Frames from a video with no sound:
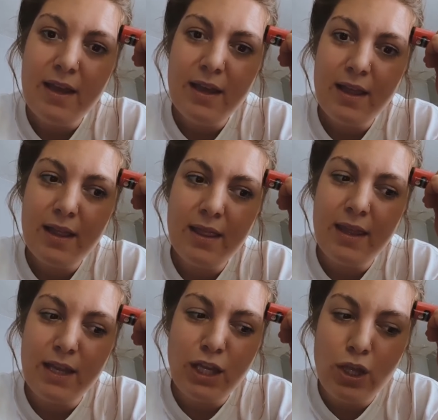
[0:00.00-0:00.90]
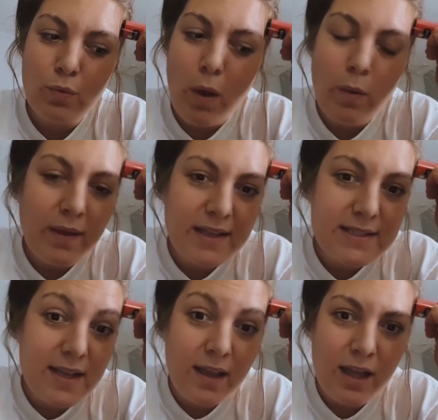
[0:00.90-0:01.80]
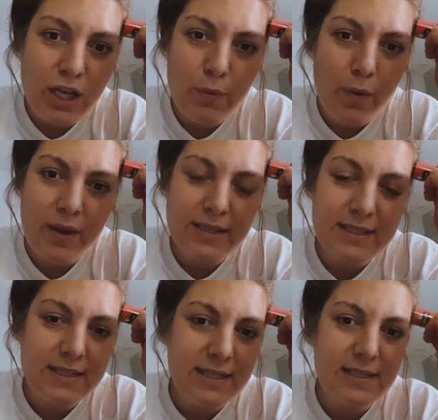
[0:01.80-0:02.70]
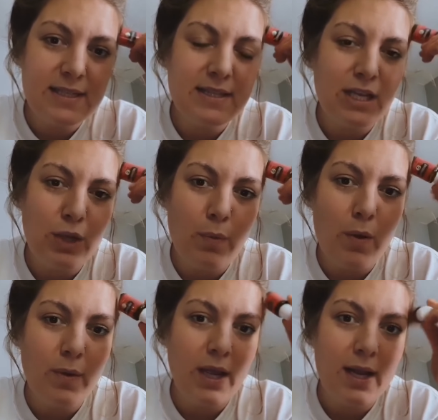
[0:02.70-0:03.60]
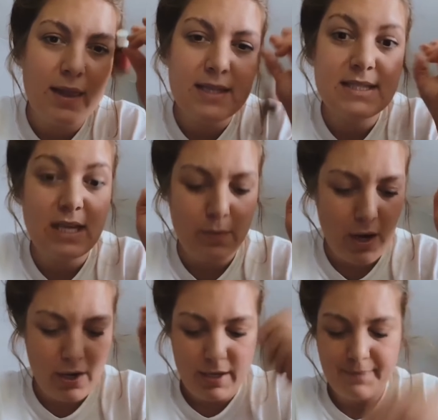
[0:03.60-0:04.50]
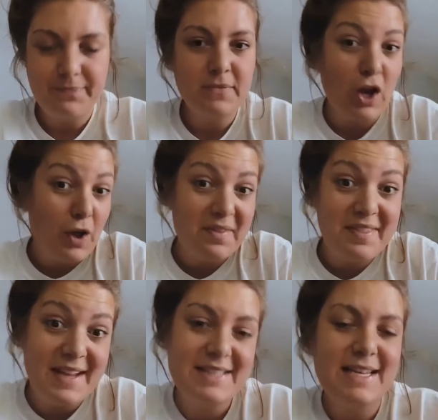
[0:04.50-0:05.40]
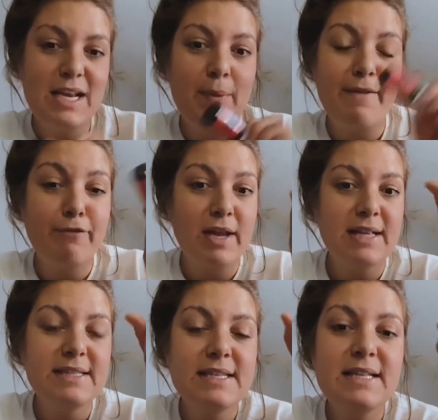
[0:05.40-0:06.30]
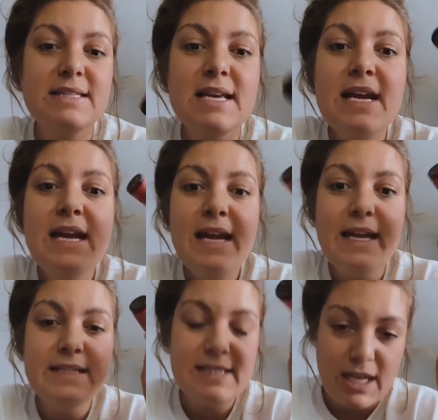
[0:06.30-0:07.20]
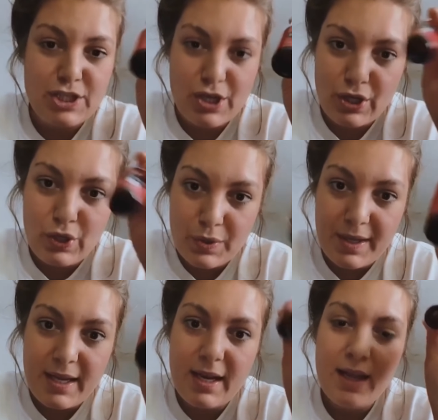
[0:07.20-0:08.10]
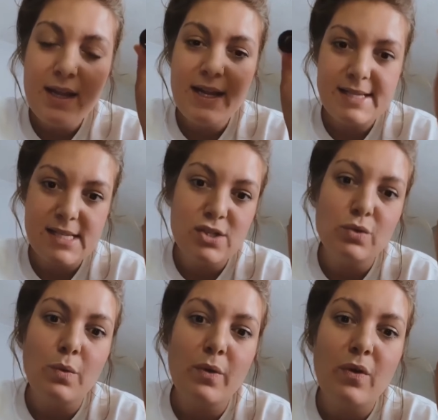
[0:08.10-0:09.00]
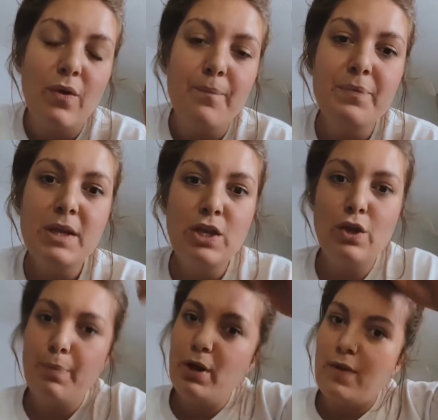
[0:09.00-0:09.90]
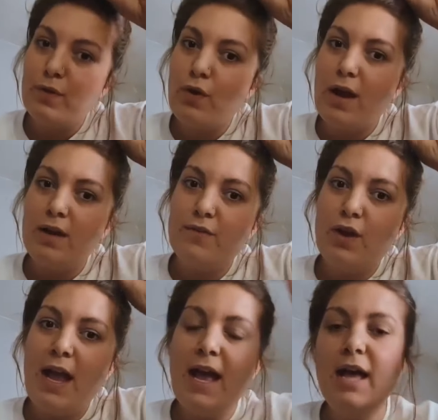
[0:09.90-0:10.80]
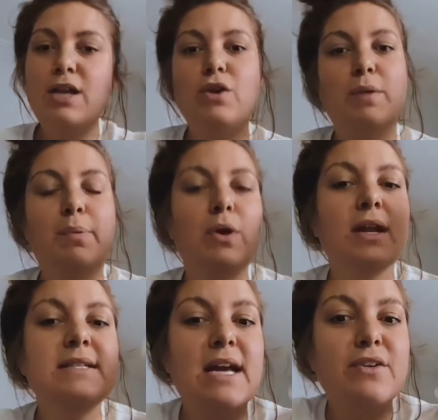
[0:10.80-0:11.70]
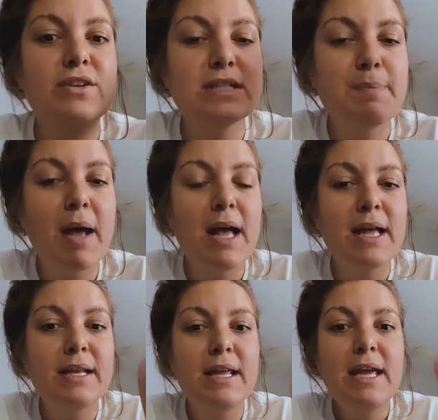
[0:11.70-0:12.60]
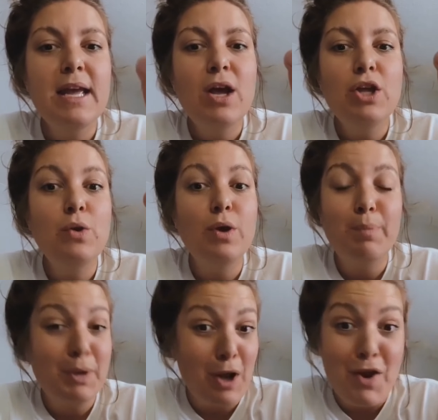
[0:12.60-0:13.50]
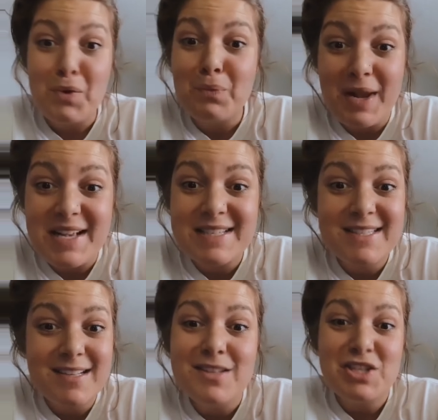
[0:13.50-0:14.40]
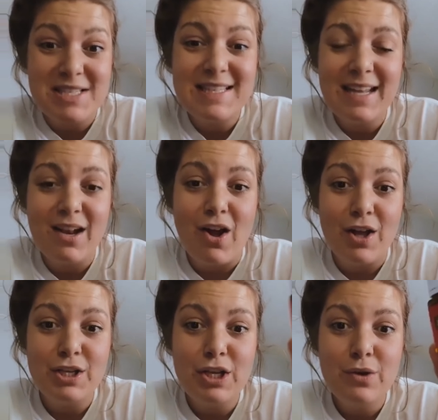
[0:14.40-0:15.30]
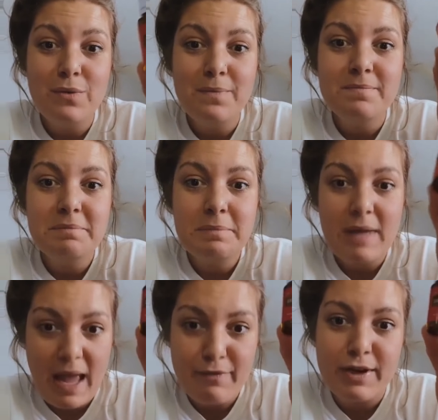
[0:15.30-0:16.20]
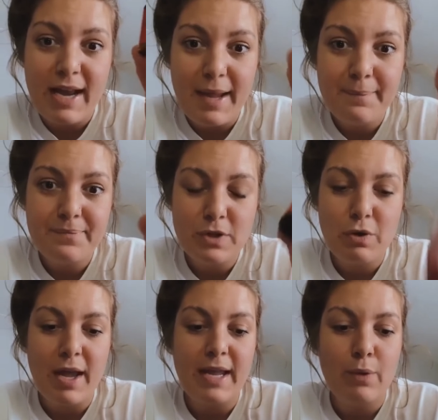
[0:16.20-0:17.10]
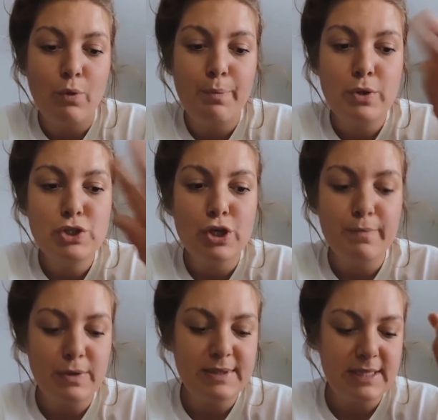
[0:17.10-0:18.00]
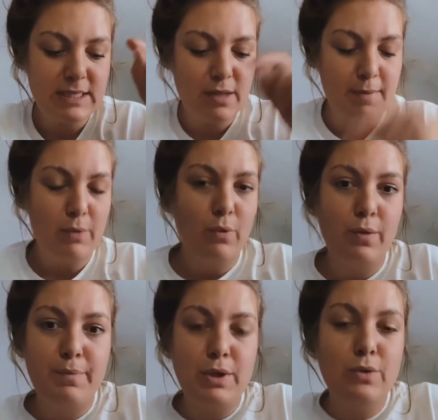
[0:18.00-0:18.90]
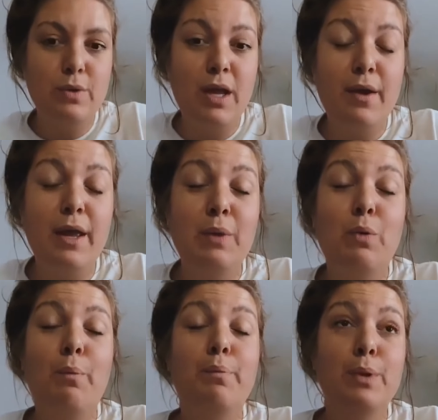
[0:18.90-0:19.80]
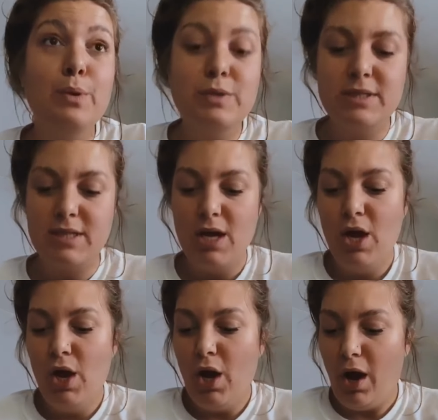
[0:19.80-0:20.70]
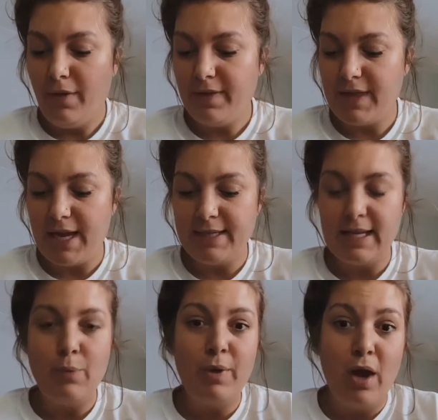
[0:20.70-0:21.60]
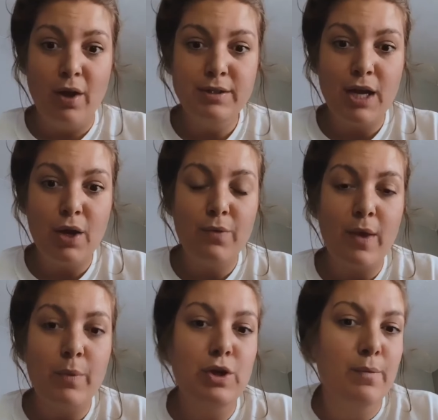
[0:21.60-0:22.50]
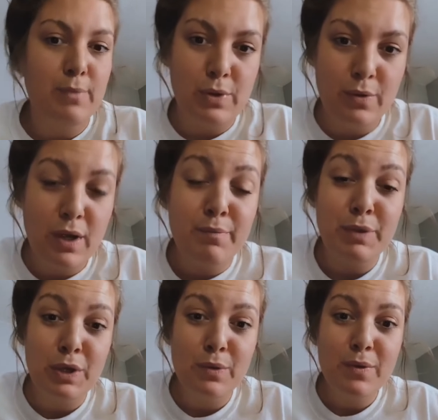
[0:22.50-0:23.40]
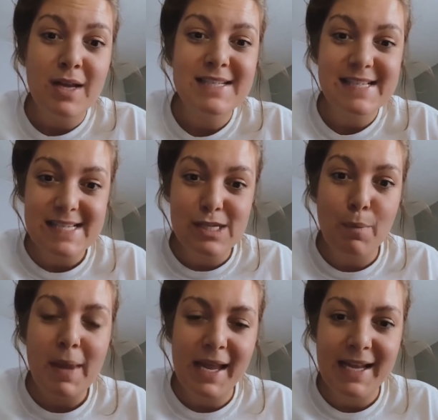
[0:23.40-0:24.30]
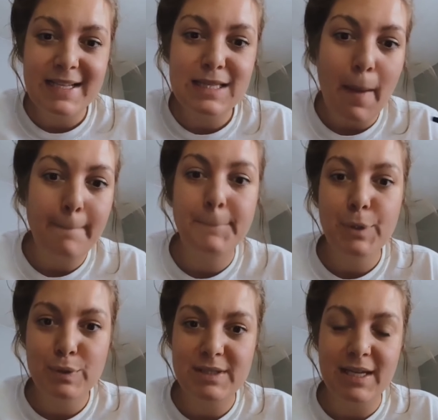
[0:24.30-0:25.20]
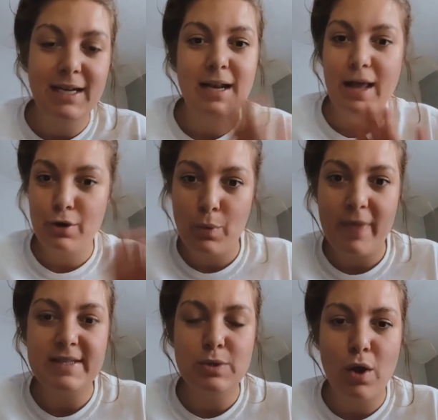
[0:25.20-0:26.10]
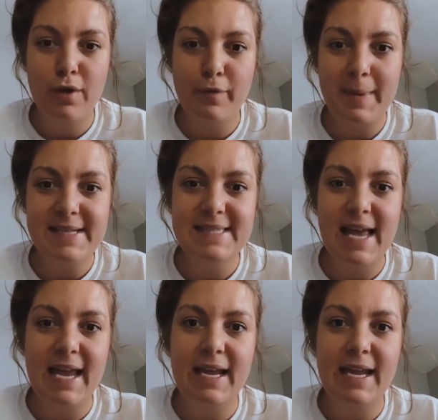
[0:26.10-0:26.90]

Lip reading: then you won't get sick and you won't get diseases and you won't get the C word, all the things. Anyway, frankincense is such a good essential oil. You could put it on the crown of your head. You could put it down your spine. You could put it on your wrist. Just get it on you every day. Okay, it will boost your immune system. It will boost all the things. And we all know that when your immune system is boosted, I don't know why that's so hard for me to say,